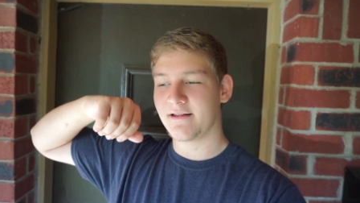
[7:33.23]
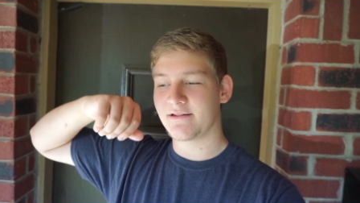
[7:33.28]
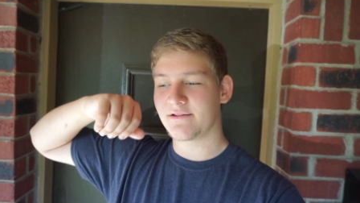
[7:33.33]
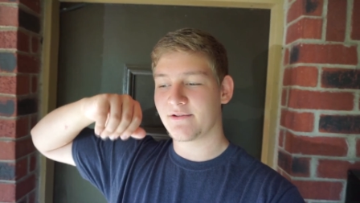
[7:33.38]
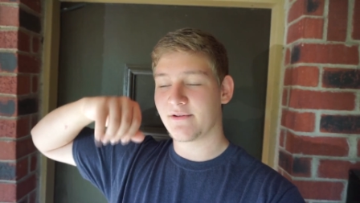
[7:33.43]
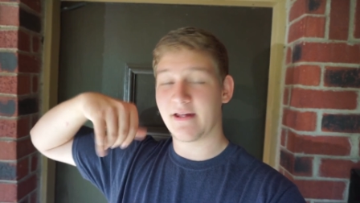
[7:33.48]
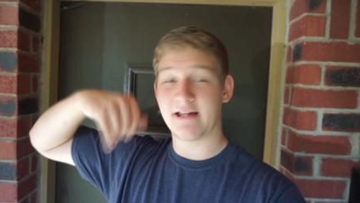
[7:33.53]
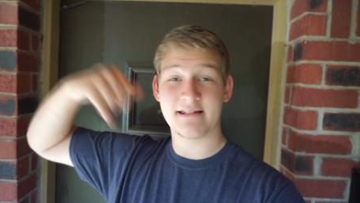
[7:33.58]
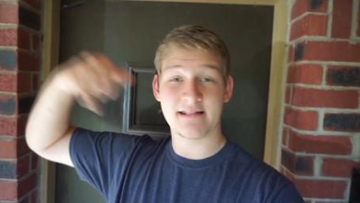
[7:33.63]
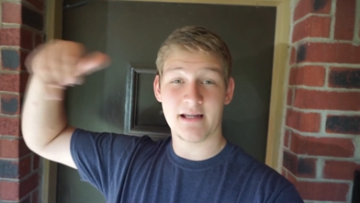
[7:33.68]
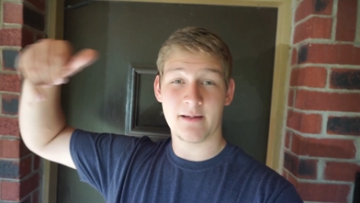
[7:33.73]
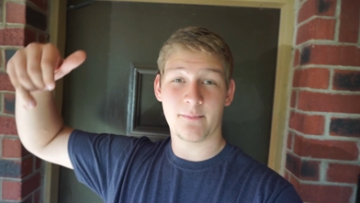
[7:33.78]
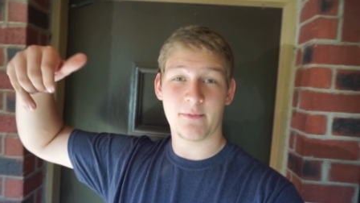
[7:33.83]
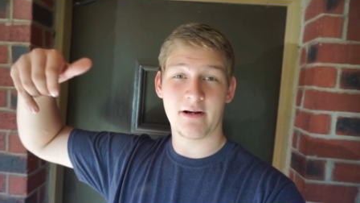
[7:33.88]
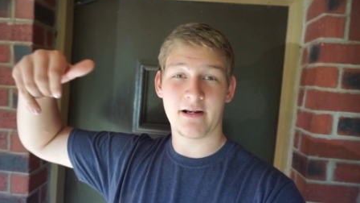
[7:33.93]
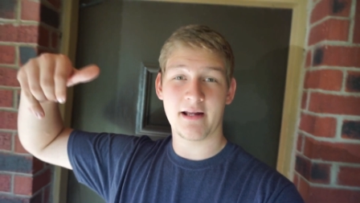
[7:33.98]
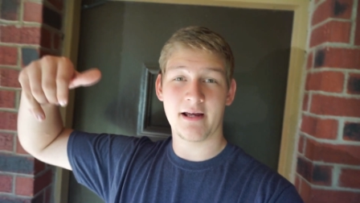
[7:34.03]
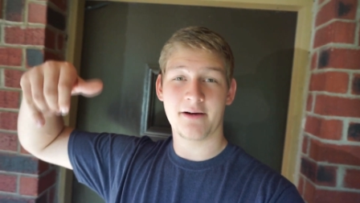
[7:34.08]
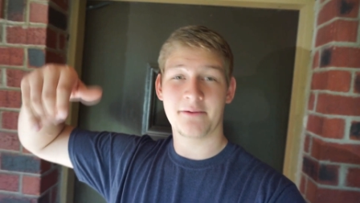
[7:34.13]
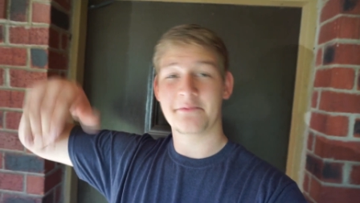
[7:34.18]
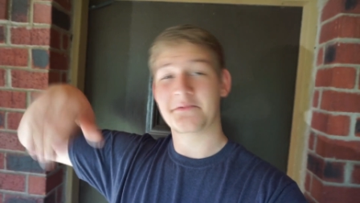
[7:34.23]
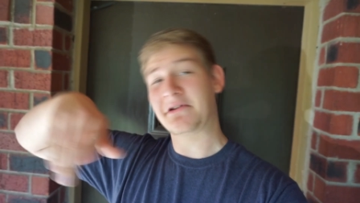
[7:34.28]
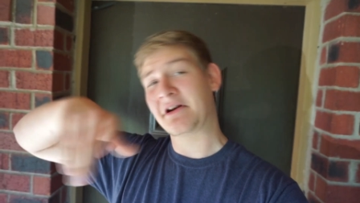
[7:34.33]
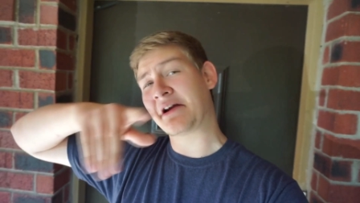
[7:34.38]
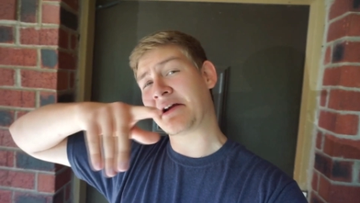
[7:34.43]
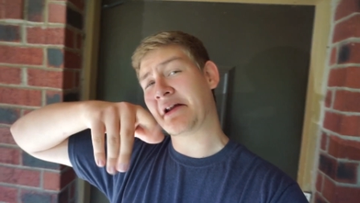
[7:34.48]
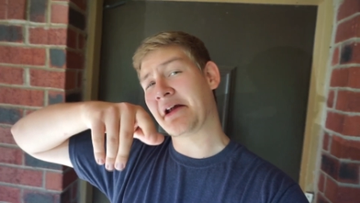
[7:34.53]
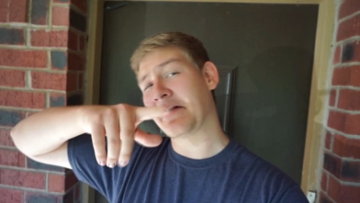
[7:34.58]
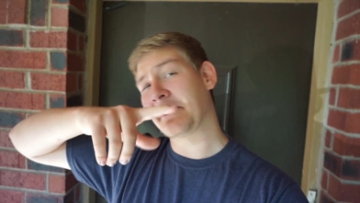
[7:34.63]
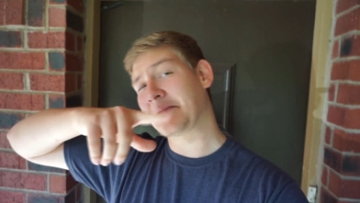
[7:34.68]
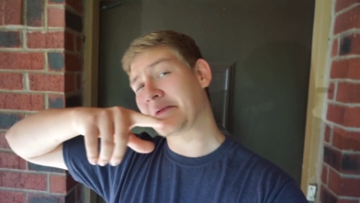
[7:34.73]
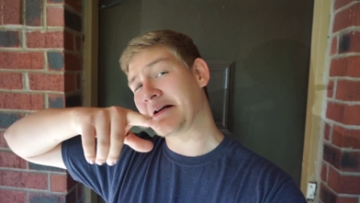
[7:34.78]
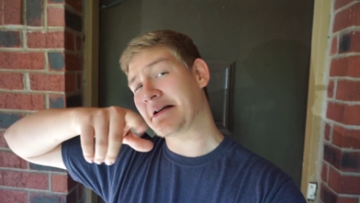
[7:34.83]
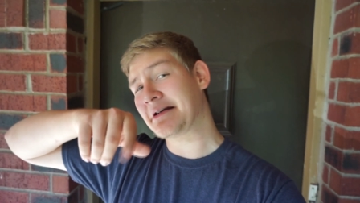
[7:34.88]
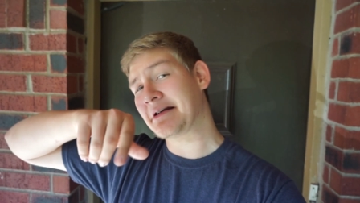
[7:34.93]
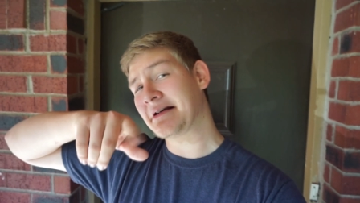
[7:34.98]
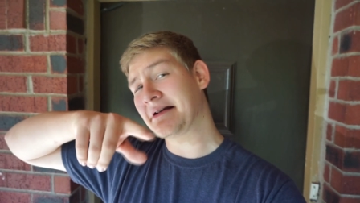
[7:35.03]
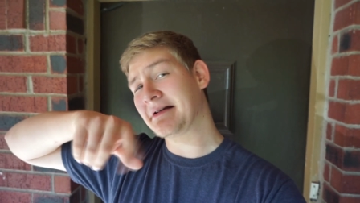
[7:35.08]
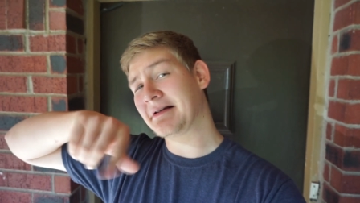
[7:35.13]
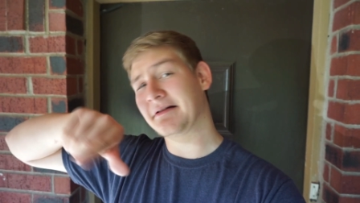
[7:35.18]
so that's up right now, check it out.
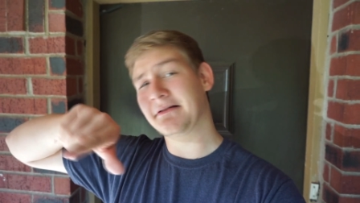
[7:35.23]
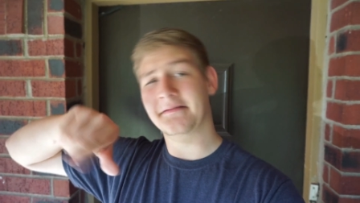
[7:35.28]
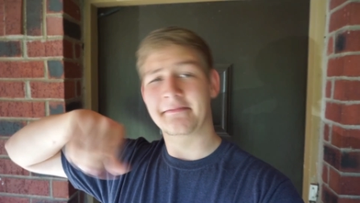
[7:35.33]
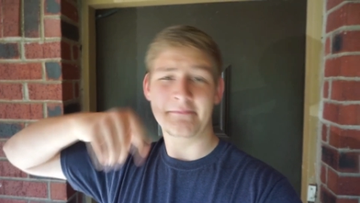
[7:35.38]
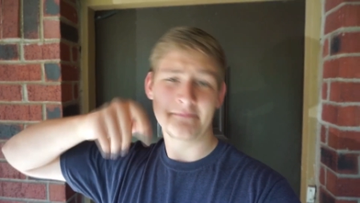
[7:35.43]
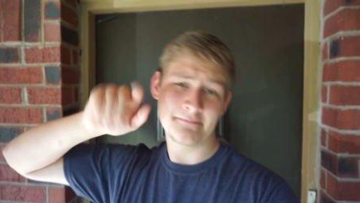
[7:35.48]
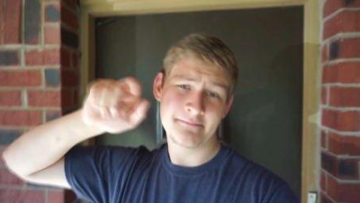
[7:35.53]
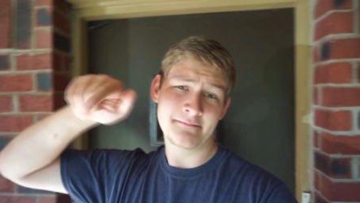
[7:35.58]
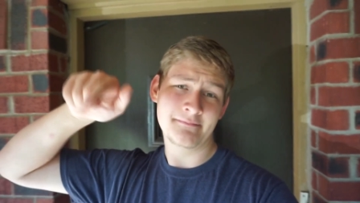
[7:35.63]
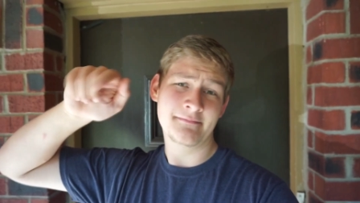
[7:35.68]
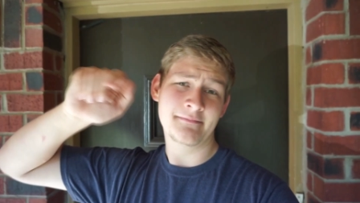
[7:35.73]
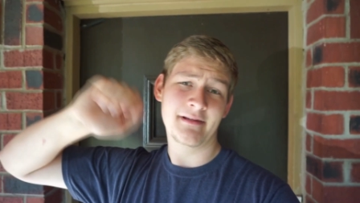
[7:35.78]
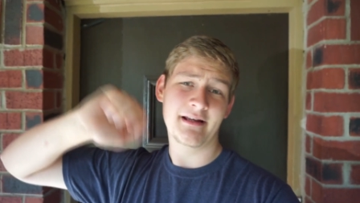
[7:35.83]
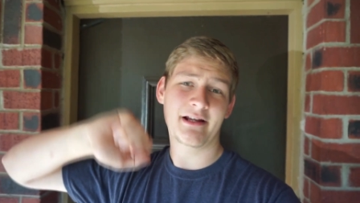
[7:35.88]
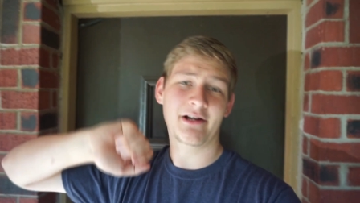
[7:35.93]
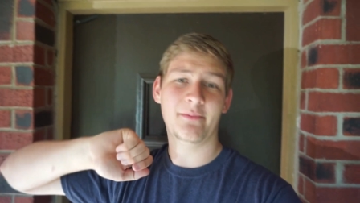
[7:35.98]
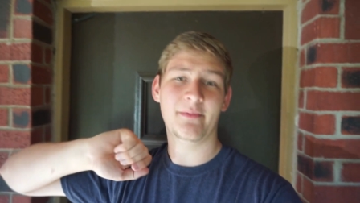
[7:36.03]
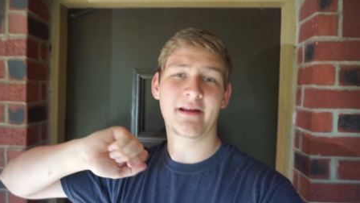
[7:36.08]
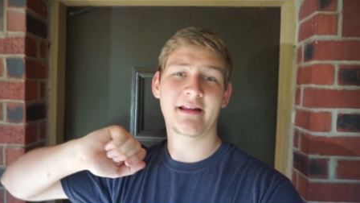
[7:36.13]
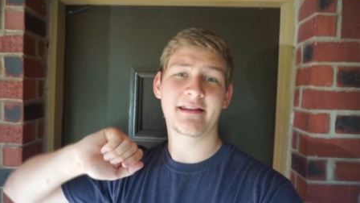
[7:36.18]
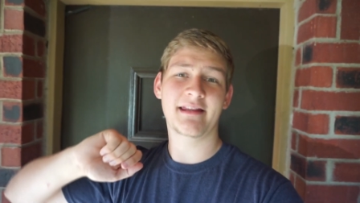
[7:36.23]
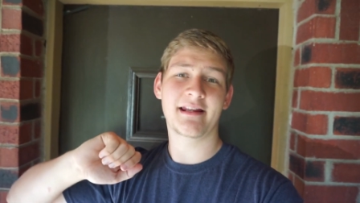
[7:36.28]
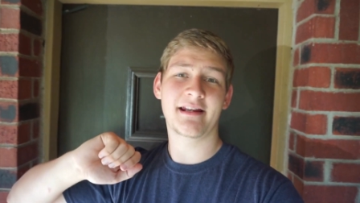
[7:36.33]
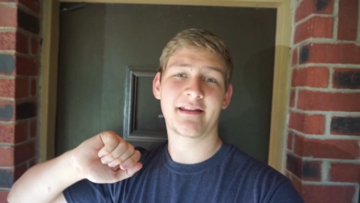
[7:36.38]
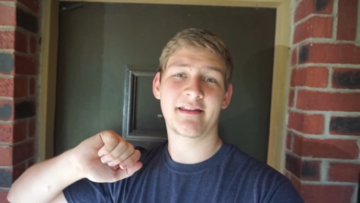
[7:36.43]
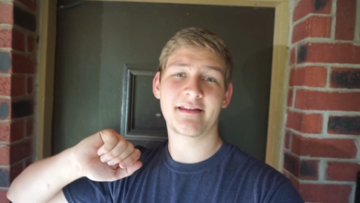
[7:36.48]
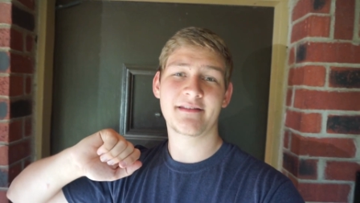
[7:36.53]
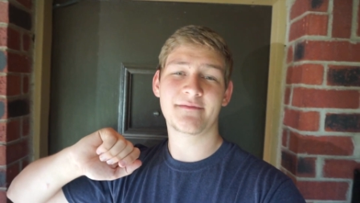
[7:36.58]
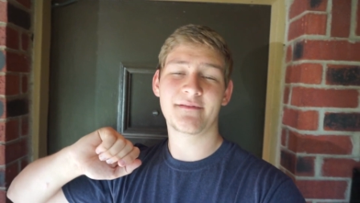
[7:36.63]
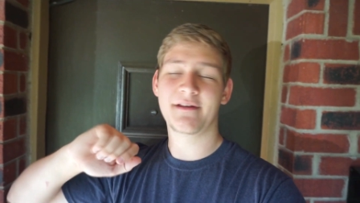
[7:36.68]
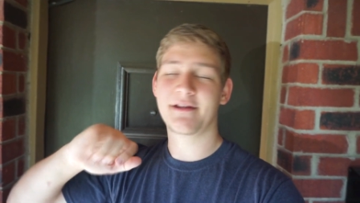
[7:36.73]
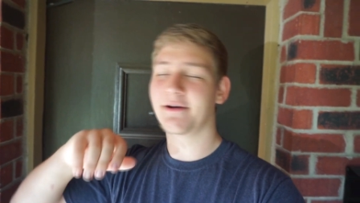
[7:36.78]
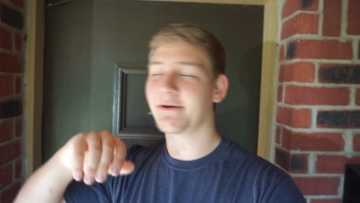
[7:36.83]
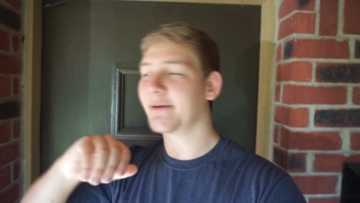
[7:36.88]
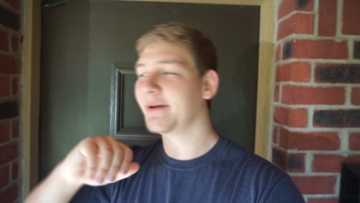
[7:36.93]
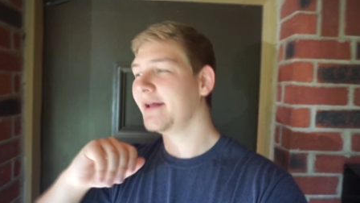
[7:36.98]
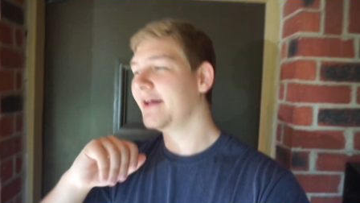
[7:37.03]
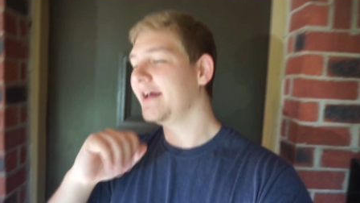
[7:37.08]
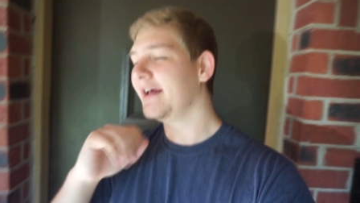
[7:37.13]
It'll be at the end of this video.